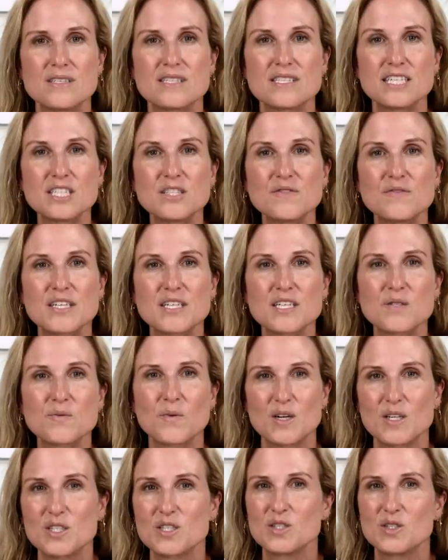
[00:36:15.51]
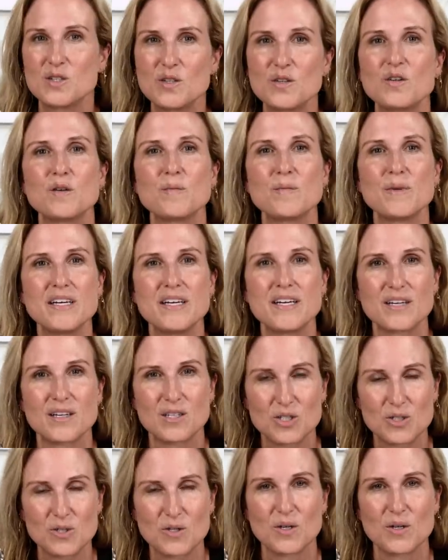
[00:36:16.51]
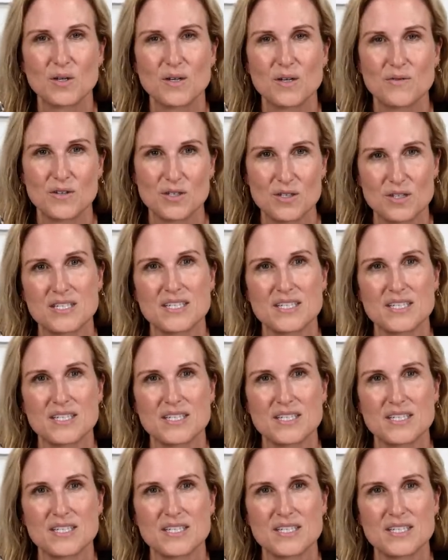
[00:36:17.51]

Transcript: Stitch Fix wants you to be in control of your